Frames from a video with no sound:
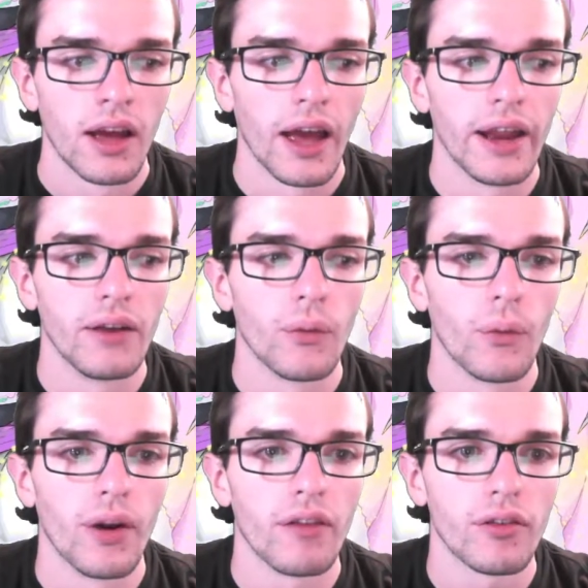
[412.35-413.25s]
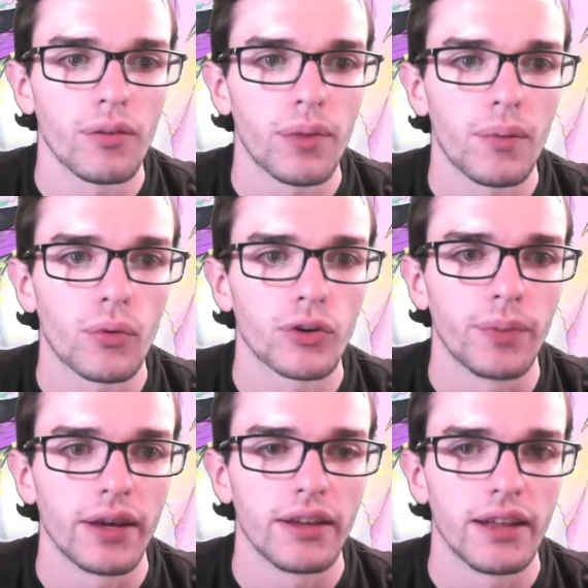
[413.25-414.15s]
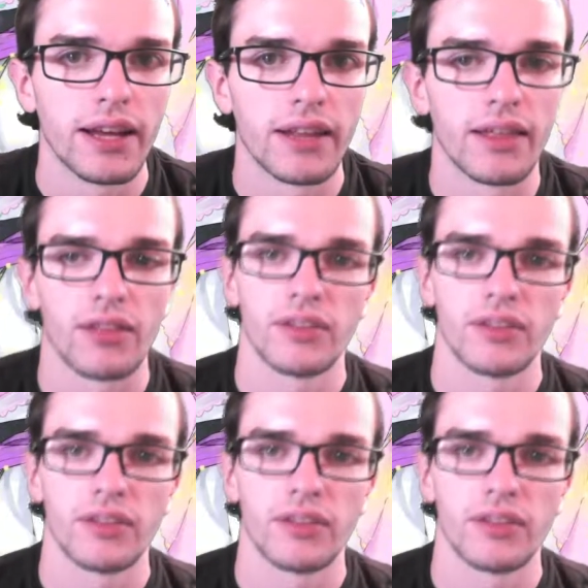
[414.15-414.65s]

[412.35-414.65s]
And whenever people were speculating that the